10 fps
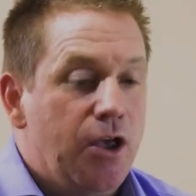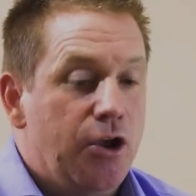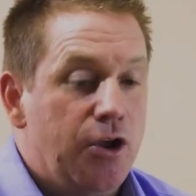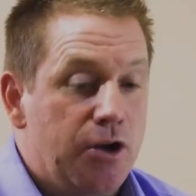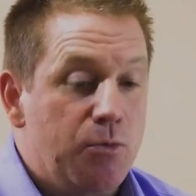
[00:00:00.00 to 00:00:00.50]

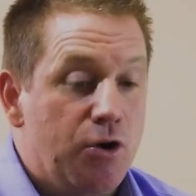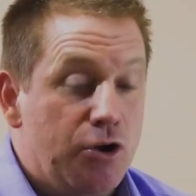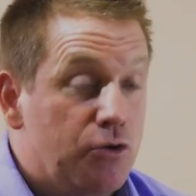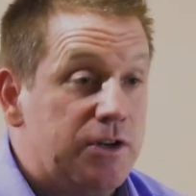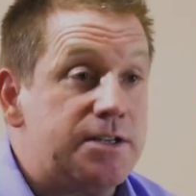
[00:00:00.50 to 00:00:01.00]
You know what,
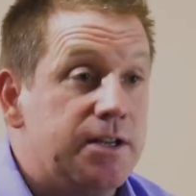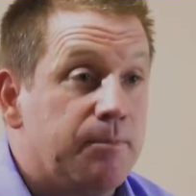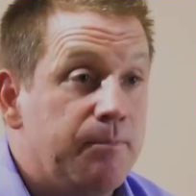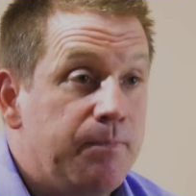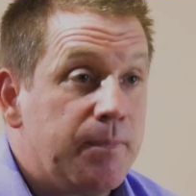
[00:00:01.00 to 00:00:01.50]
you're listening.
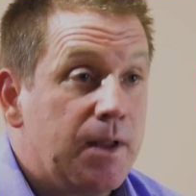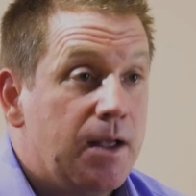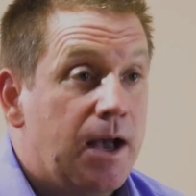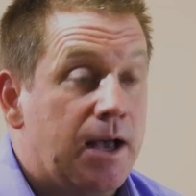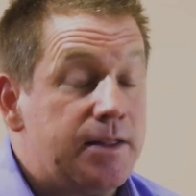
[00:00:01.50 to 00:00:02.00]

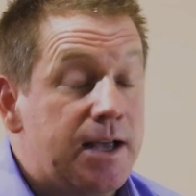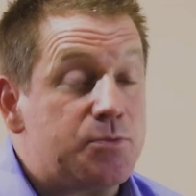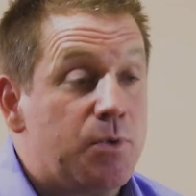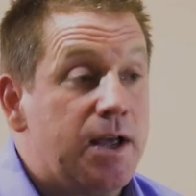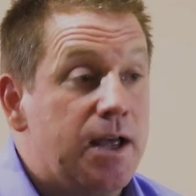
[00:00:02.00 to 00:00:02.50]
And that's
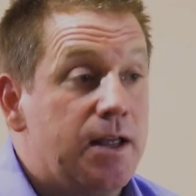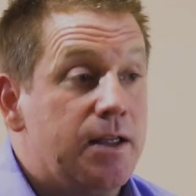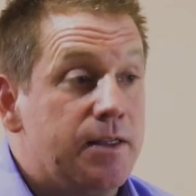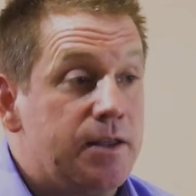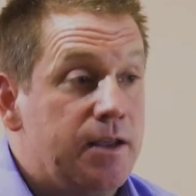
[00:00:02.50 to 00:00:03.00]
where
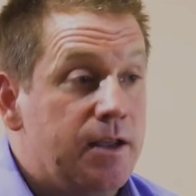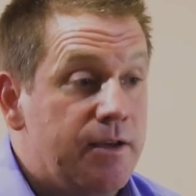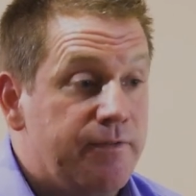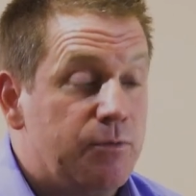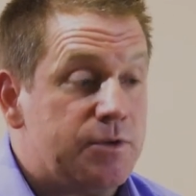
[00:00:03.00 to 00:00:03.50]
the
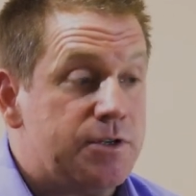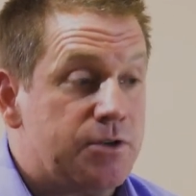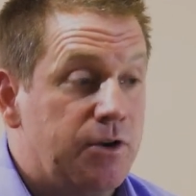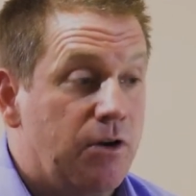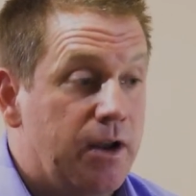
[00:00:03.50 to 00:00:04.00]
influencers
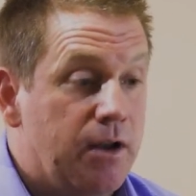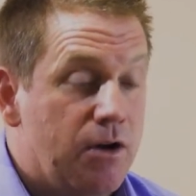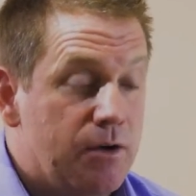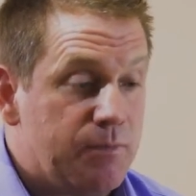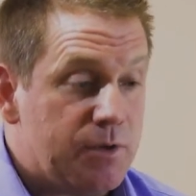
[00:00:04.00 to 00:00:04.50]
online
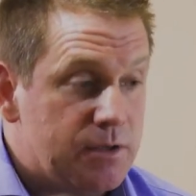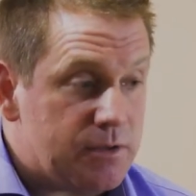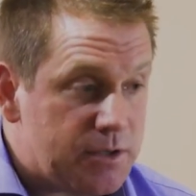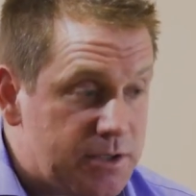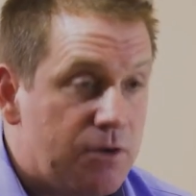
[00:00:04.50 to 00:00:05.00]
are
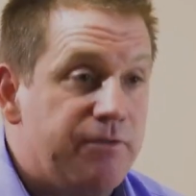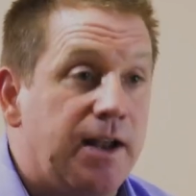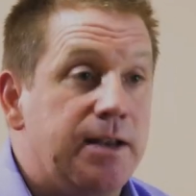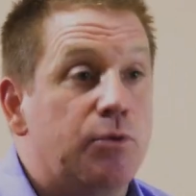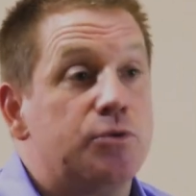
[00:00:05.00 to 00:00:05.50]
so
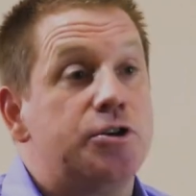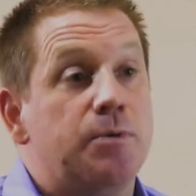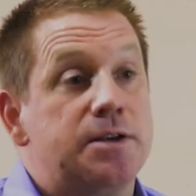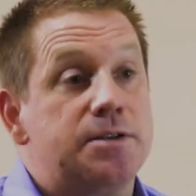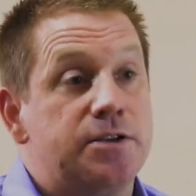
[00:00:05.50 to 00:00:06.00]
valuable to
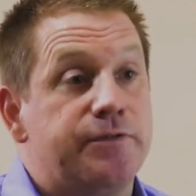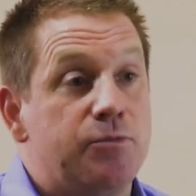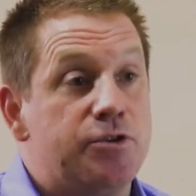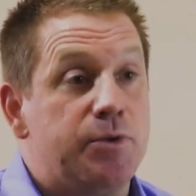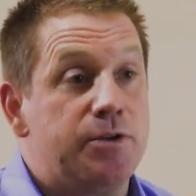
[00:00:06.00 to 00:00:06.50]
us as film
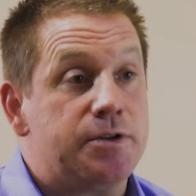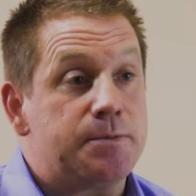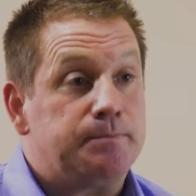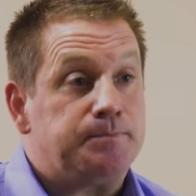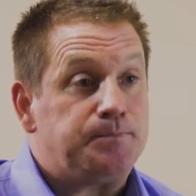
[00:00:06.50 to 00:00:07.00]
distributors.
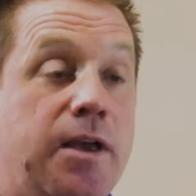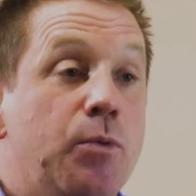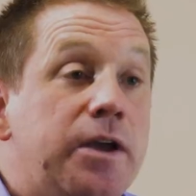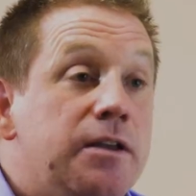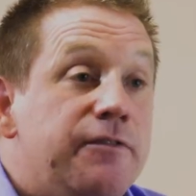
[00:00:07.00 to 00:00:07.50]

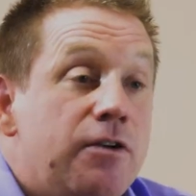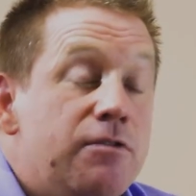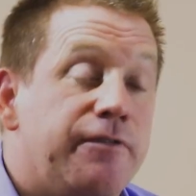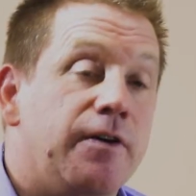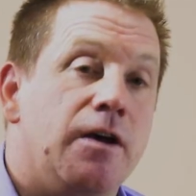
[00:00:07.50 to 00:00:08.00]
We can
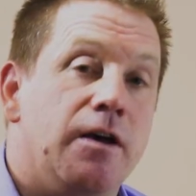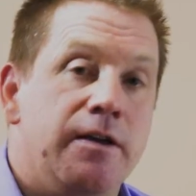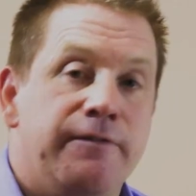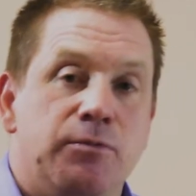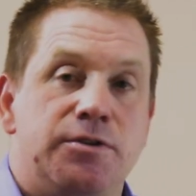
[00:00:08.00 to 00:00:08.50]
involve
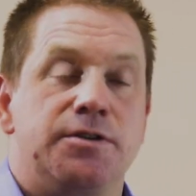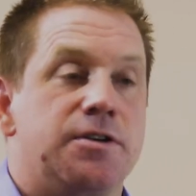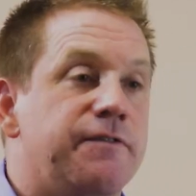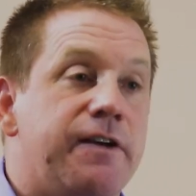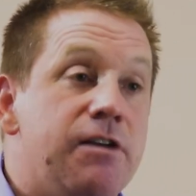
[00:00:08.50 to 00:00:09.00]
influencers at
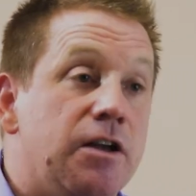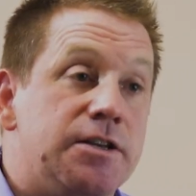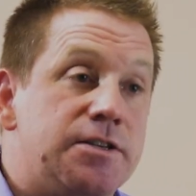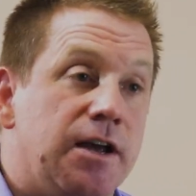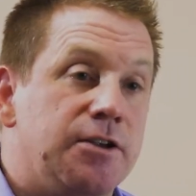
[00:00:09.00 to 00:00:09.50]
a very early
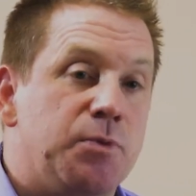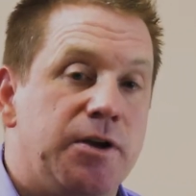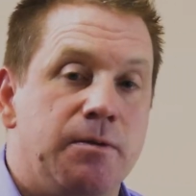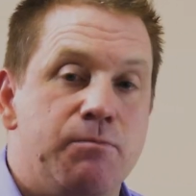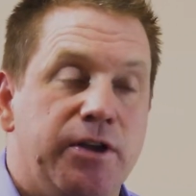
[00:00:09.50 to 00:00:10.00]
stage. We
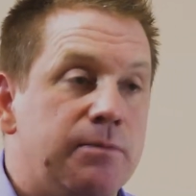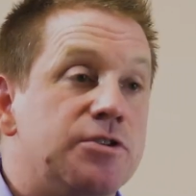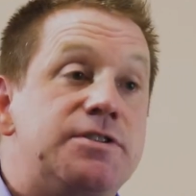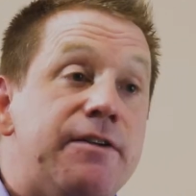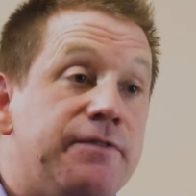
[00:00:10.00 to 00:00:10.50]
can bring them on
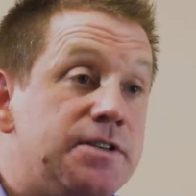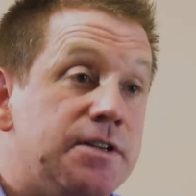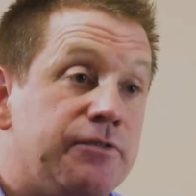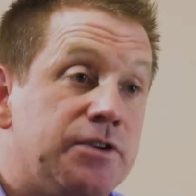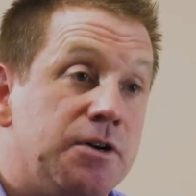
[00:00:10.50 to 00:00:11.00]
set visits,
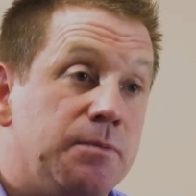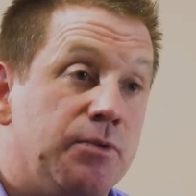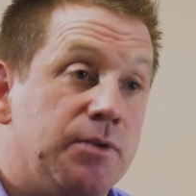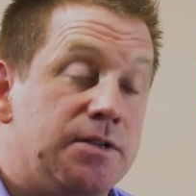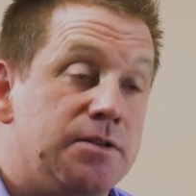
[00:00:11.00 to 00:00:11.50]
for
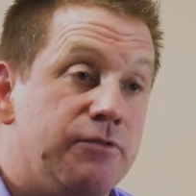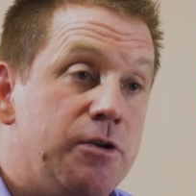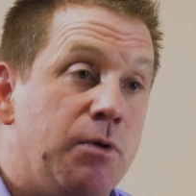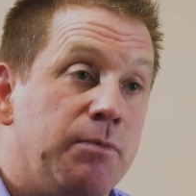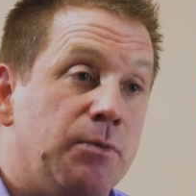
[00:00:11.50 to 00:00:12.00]
example. That's a very
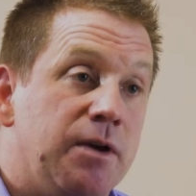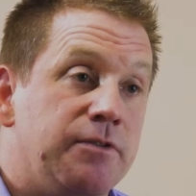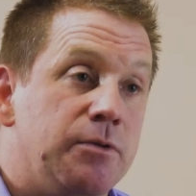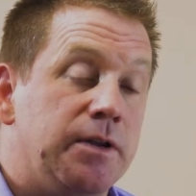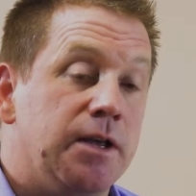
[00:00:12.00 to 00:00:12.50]
popular way of
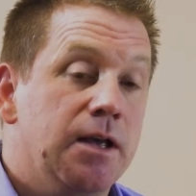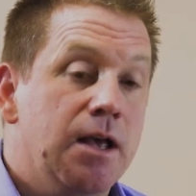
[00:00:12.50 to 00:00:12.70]
doing it.